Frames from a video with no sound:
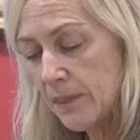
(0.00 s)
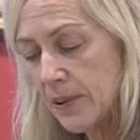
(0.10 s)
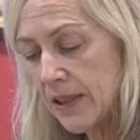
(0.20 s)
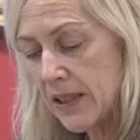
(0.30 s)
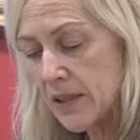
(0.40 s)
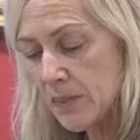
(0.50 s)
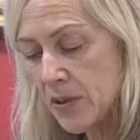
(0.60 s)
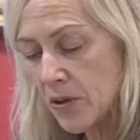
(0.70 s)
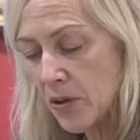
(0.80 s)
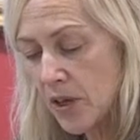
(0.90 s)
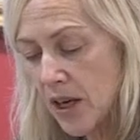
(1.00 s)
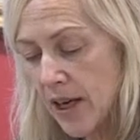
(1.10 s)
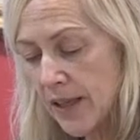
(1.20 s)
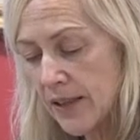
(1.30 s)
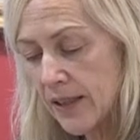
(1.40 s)
please be so
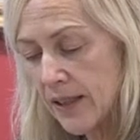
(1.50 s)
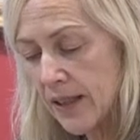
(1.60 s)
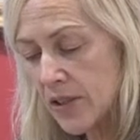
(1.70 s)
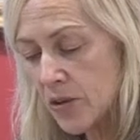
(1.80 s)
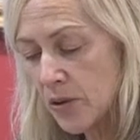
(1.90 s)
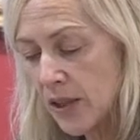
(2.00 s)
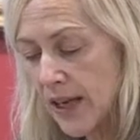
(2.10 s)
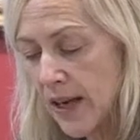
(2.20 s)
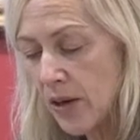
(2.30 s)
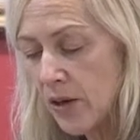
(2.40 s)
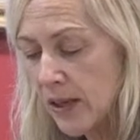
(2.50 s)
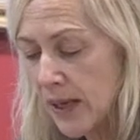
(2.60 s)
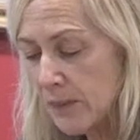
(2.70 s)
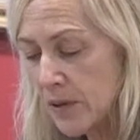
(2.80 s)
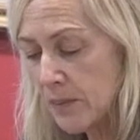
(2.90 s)
kind as to allow
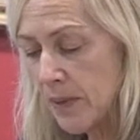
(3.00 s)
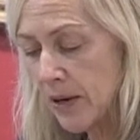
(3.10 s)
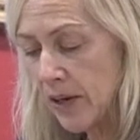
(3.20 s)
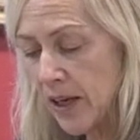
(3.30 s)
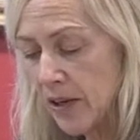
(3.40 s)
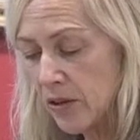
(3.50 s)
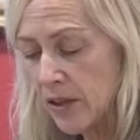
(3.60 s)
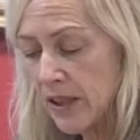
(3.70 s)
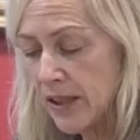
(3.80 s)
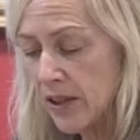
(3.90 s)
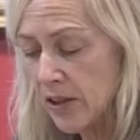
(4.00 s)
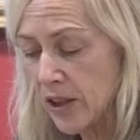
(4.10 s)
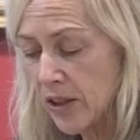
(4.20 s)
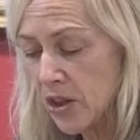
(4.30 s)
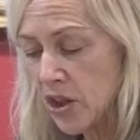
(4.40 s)
Captain Mariano Lagira